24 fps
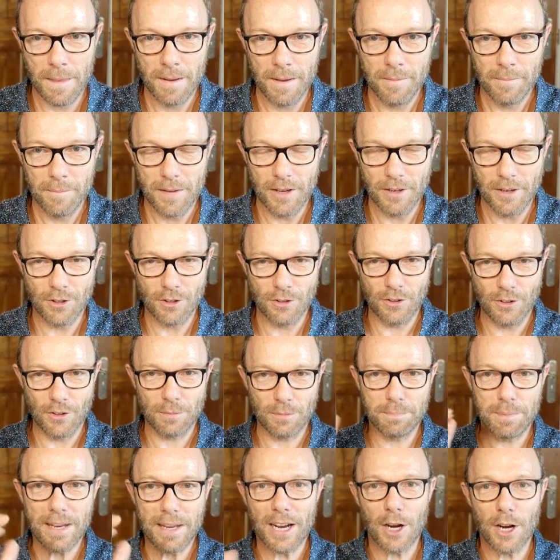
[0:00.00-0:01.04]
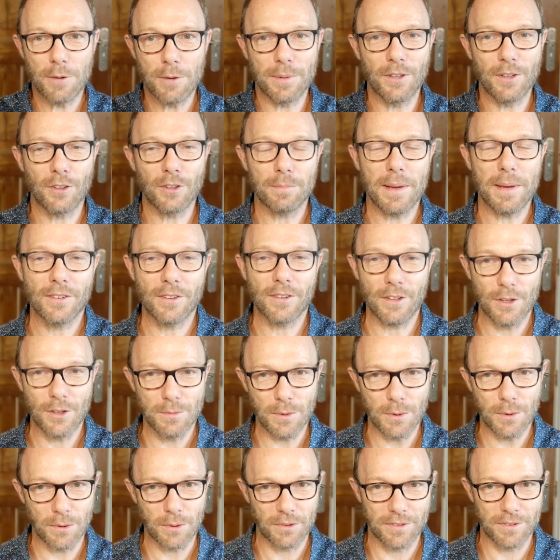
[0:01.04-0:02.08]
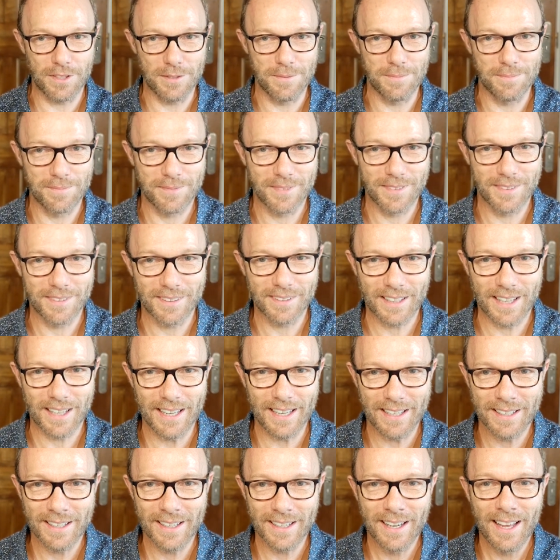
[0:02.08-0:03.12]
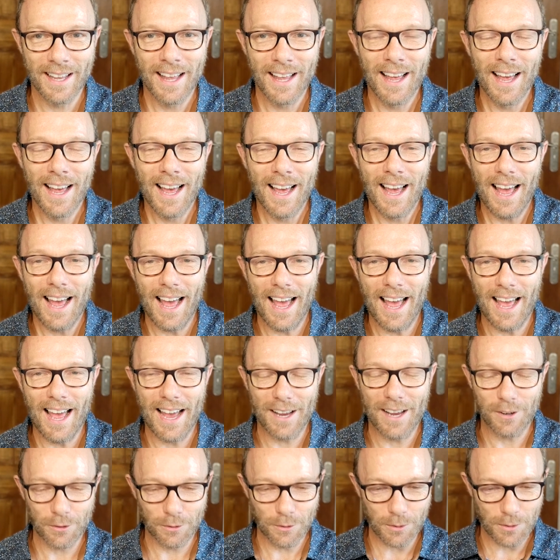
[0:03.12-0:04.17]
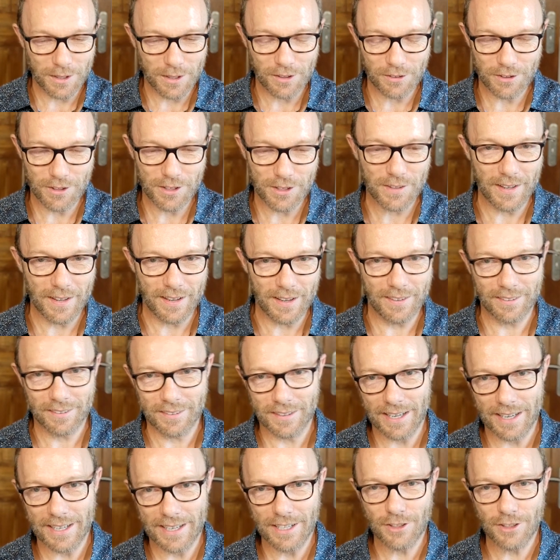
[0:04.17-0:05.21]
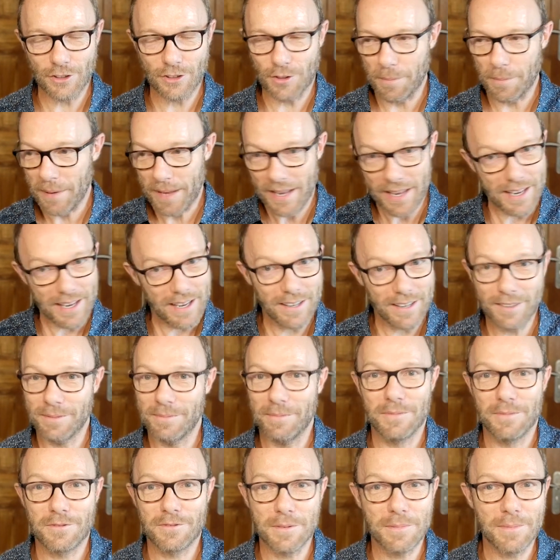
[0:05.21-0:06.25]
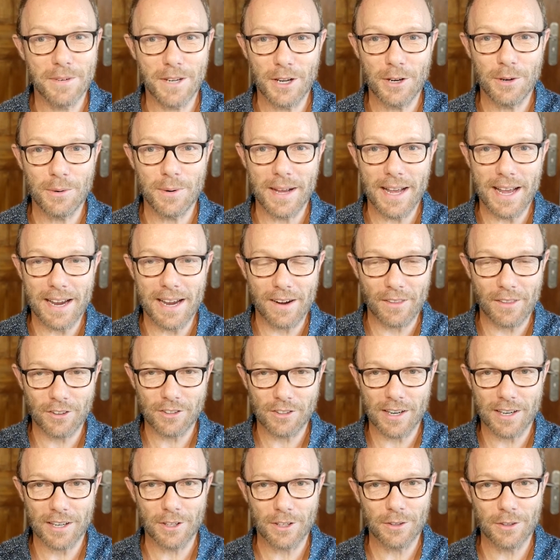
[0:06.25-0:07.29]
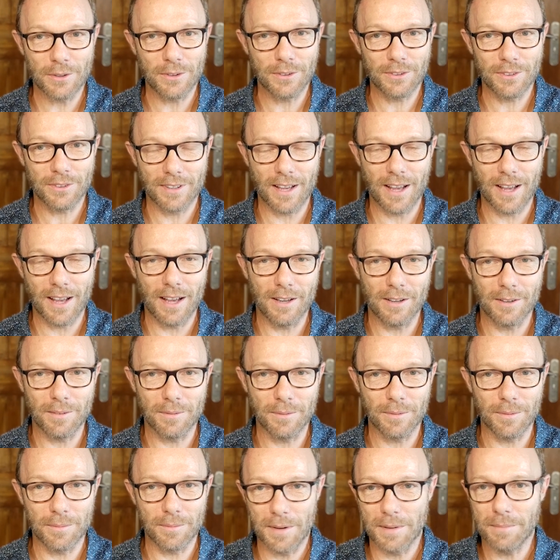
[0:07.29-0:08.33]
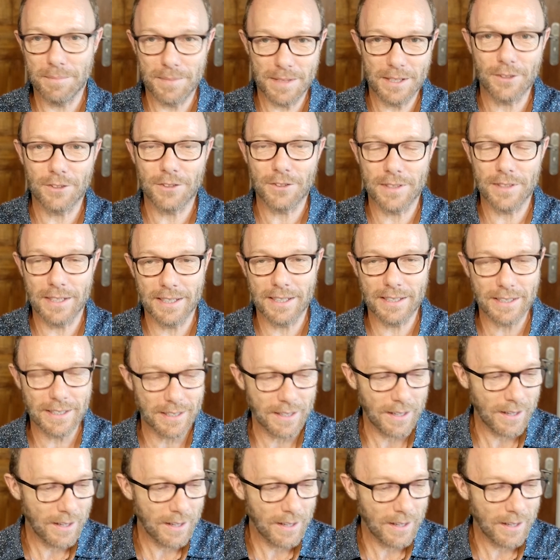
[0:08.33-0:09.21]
It's just this big open space that you walk through. Okay. And I was walking through there, and this lady just appeared from nowhere out of the shadows, military lady,